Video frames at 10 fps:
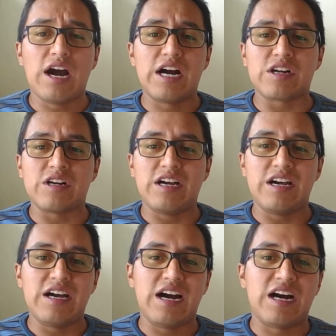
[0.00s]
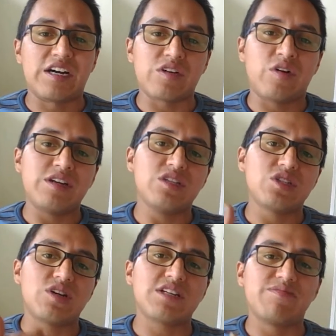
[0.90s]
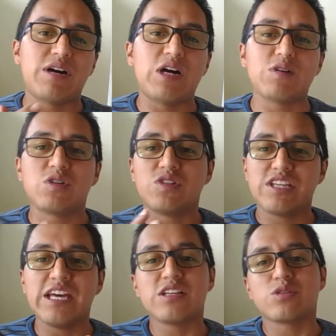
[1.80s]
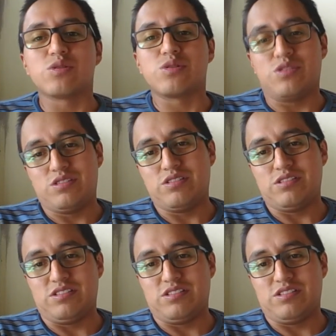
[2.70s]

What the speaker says: are going to talk about connectors.